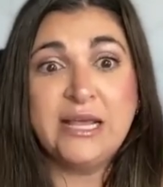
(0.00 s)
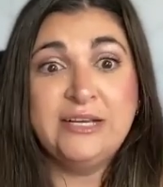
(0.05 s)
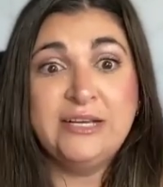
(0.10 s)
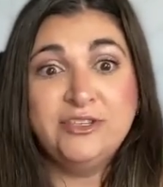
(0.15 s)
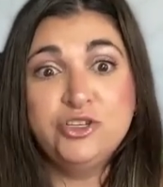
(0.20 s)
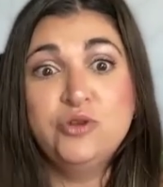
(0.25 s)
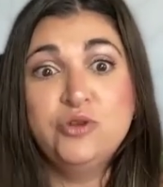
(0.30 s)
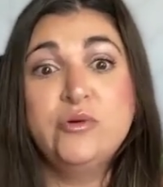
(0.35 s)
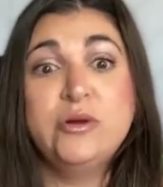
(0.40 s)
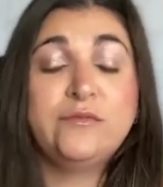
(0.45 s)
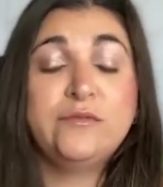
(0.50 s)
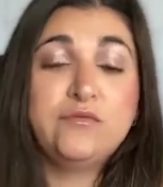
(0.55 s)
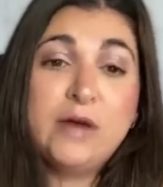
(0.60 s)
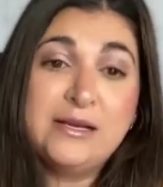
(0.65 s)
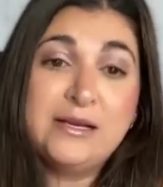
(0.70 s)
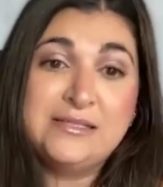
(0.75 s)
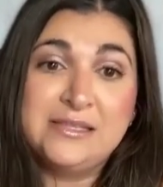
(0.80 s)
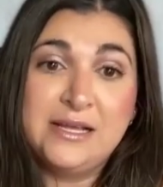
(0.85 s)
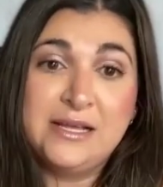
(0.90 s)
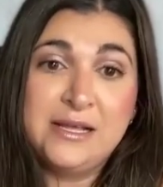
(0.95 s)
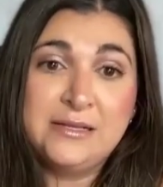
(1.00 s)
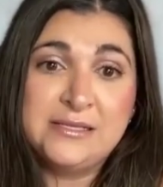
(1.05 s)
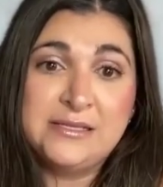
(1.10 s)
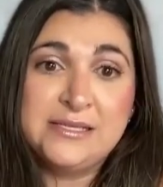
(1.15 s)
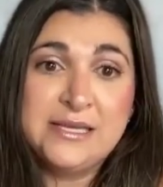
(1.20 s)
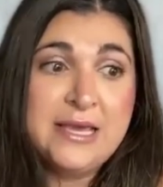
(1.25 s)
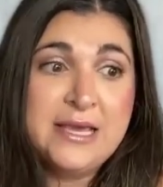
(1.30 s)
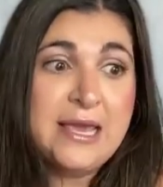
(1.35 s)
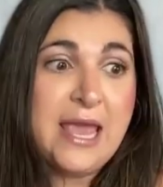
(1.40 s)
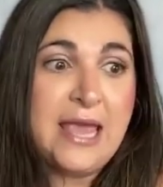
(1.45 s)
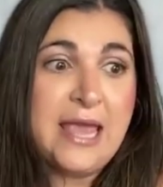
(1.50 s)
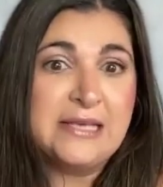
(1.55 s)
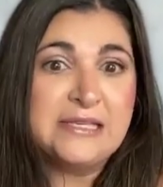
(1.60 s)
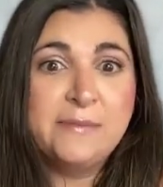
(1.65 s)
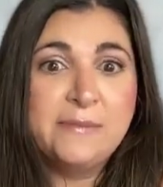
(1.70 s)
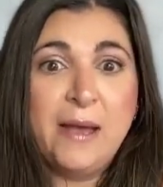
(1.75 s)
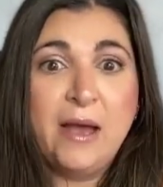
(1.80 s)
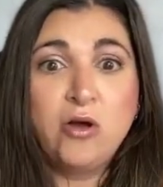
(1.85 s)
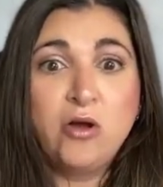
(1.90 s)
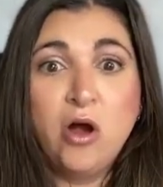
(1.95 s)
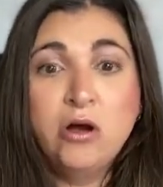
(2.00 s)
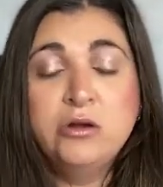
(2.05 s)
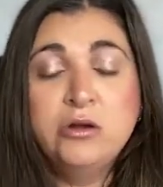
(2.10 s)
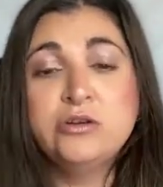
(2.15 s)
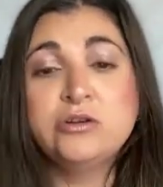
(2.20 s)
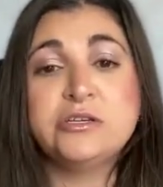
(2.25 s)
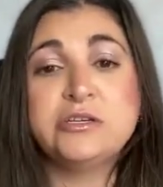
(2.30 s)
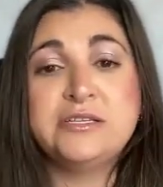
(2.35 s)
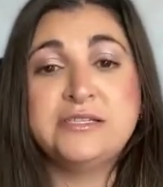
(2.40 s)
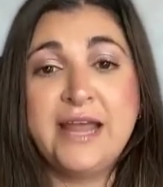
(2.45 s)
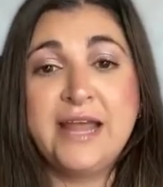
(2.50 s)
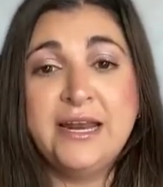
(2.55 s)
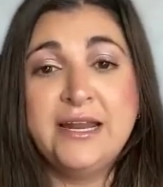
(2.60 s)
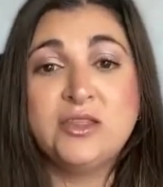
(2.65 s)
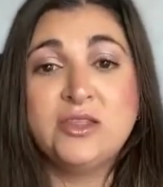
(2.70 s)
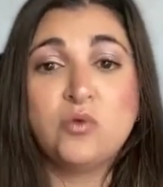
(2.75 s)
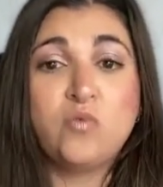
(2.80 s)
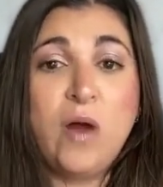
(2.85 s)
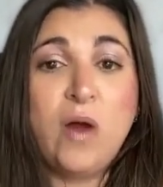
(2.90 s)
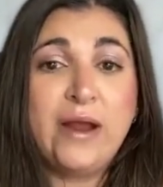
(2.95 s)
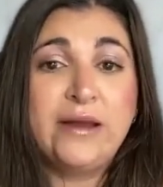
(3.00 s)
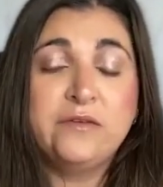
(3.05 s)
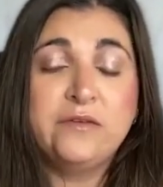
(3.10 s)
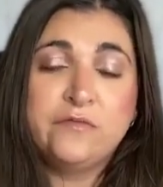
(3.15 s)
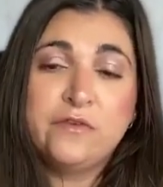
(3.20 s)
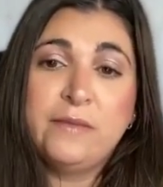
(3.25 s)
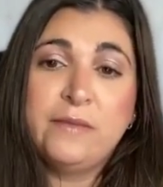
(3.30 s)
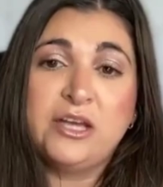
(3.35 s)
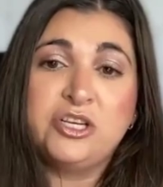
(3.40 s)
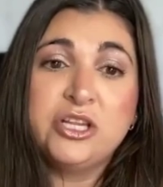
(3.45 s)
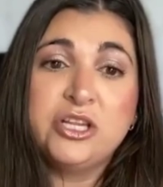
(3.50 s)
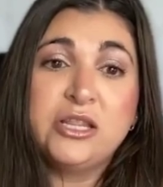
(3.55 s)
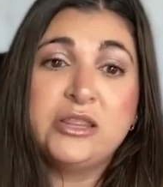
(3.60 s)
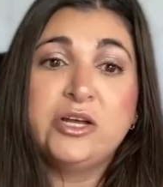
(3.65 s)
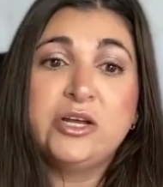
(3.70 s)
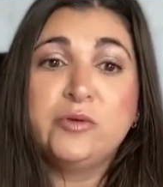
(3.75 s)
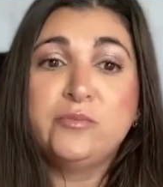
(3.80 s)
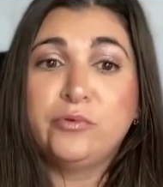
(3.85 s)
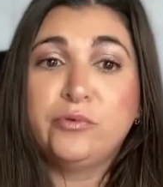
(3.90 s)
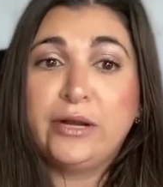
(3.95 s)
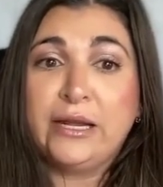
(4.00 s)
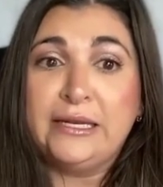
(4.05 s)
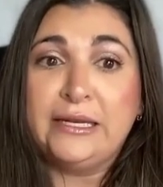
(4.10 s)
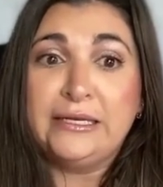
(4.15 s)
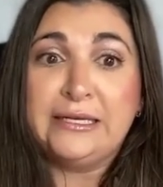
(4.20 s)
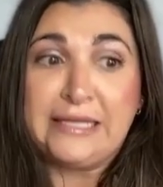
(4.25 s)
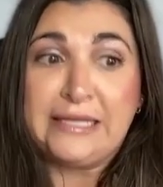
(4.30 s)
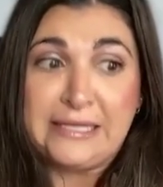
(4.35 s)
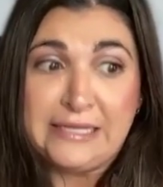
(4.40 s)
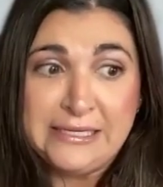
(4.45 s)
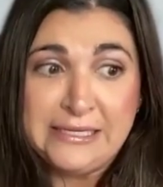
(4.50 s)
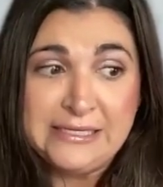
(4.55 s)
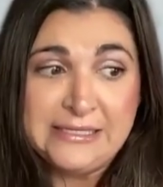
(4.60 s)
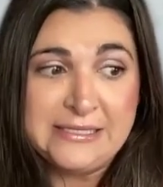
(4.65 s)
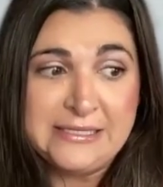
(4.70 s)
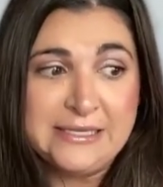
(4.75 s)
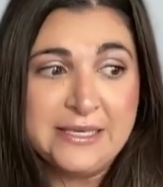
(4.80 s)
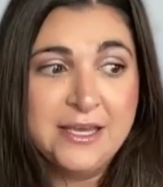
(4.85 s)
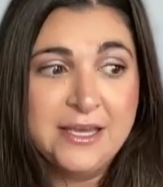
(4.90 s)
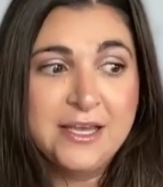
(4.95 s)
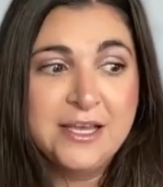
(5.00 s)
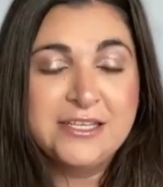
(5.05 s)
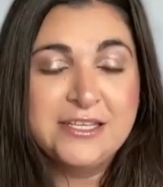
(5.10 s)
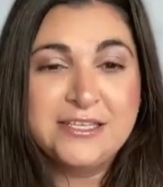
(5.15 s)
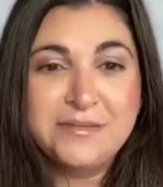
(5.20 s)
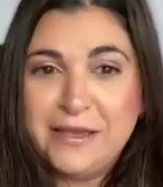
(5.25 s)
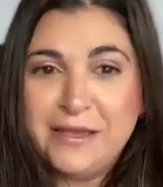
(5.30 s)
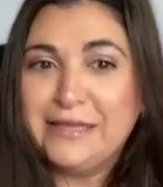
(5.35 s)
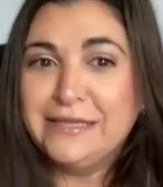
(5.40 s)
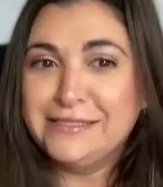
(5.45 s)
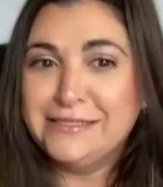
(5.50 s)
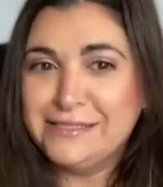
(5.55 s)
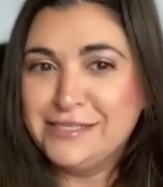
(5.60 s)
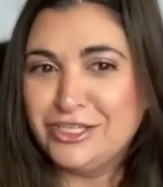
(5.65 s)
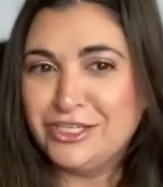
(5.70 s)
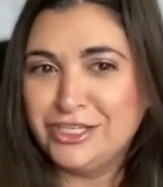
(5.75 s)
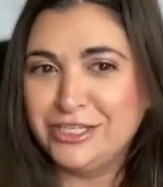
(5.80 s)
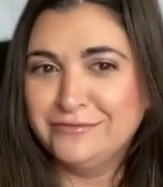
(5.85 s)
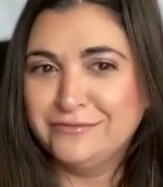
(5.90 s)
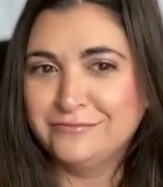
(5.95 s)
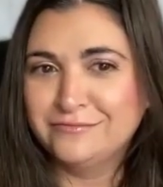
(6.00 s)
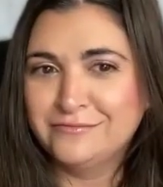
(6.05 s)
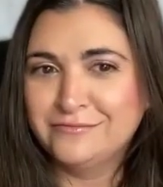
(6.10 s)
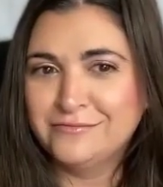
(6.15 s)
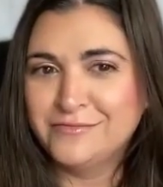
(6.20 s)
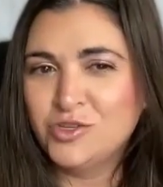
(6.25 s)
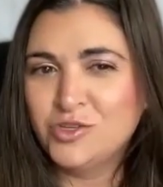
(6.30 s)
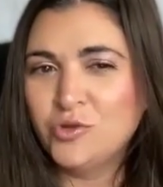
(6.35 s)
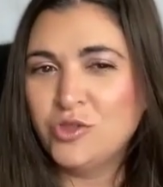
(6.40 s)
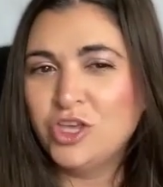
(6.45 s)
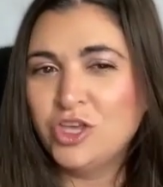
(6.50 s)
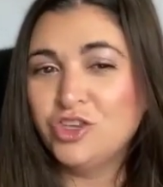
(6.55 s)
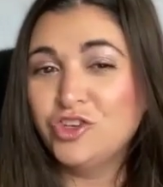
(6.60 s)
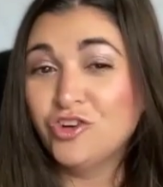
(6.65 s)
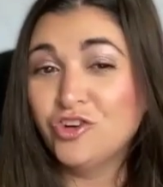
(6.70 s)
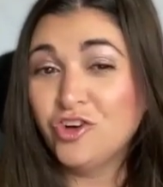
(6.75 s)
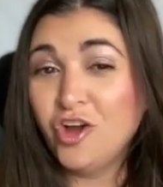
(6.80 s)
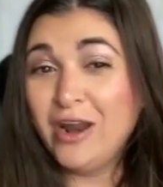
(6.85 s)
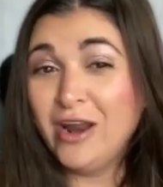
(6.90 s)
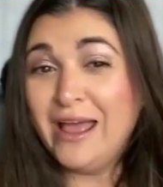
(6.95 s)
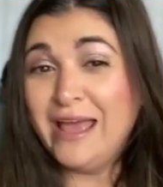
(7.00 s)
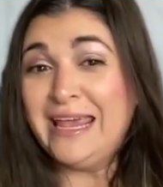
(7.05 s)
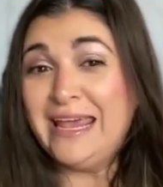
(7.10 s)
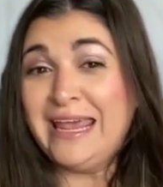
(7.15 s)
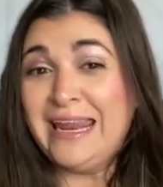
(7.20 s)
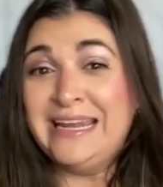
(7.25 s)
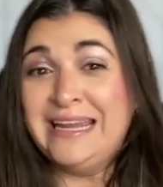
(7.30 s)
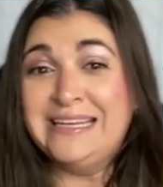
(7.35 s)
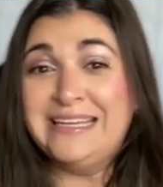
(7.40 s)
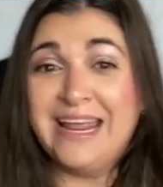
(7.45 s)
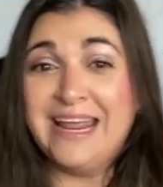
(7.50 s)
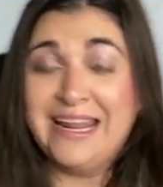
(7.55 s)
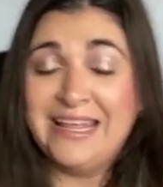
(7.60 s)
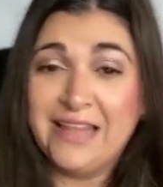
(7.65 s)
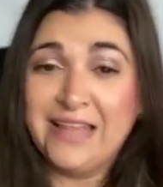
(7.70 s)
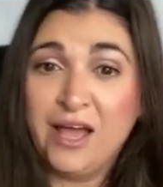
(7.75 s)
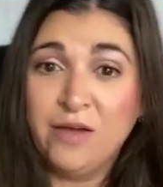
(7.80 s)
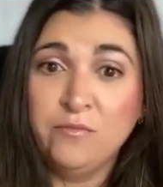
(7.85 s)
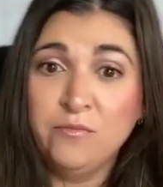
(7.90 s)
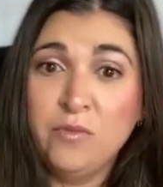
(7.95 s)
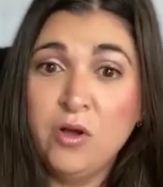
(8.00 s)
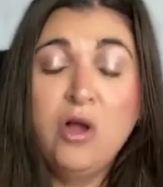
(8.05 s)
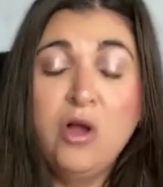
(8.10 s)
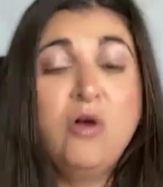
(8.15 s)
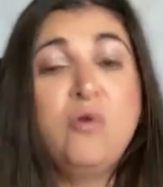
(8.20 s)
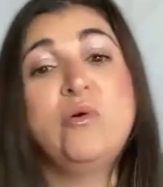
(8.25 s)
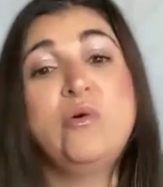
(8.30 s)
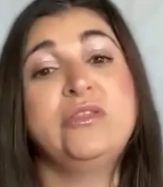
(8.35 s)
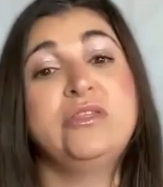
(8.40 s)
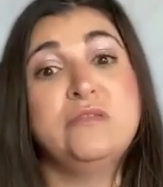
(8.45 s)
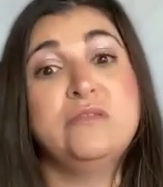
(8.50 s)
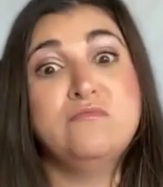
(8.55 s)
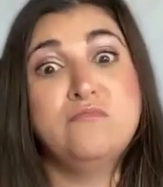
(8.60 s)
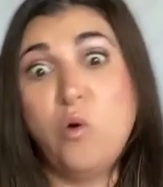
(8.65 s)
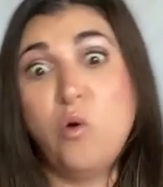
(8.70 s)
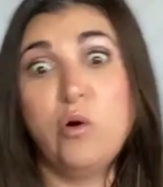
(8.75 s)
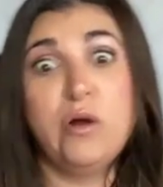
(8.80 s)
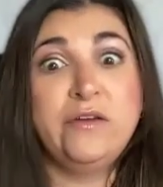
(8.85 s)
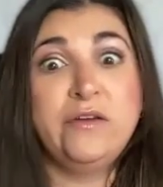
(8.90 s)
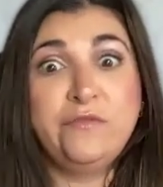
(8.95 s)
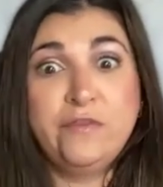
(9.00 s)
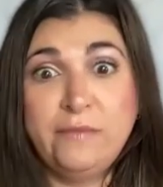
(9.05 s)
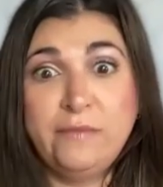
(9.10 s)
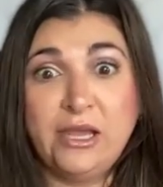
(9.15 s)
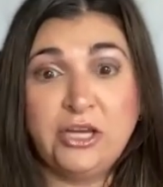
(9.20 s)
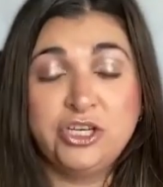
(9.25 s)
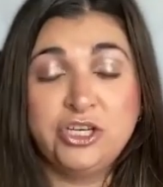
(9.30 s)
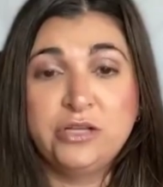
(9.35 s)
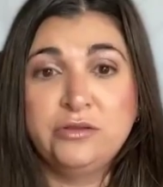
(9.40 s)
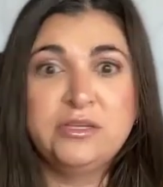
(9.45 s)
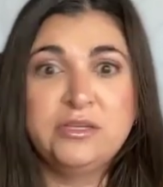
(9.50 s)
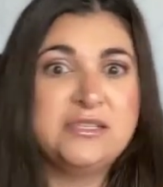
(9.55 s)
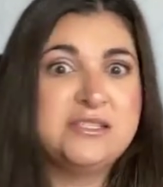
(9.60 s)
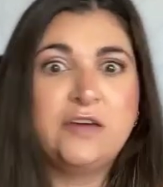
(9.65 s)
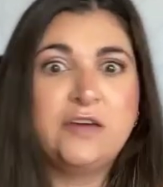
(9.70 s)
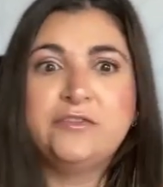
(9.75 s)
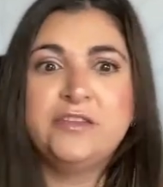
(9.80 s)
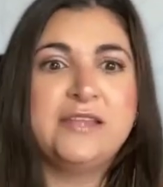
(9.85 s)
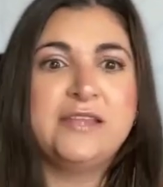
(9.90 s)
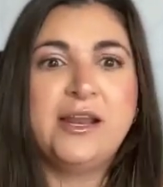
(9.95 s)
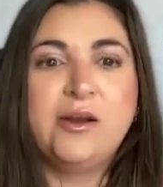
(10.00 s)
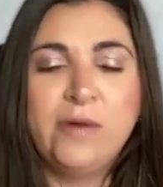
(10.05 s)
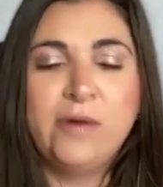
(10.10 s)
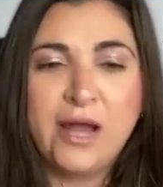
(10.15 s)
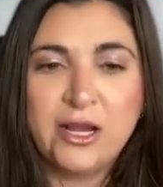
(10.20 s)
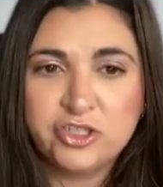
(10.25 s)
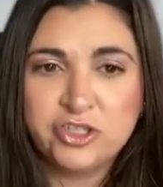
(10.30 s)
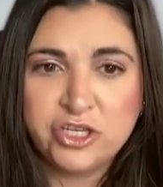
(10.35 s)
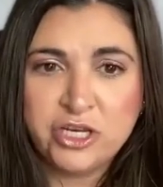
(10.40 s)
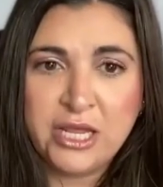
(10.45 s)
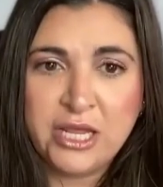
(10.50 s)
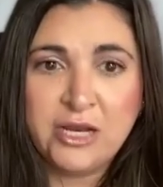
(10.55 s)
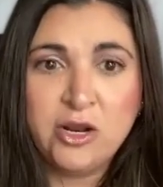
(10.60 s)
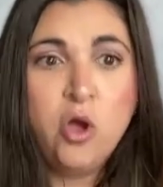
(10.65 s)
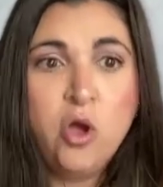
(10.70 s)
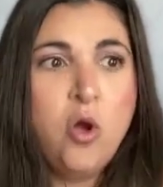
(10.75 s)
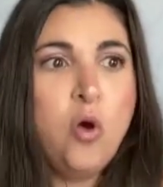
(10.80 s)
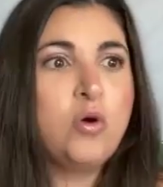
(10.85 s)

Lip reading: Intuitive resonance is about understanding the right information that their brain needs to make a decision so that you're not inundating them with more information, the stuff that they don't actually need,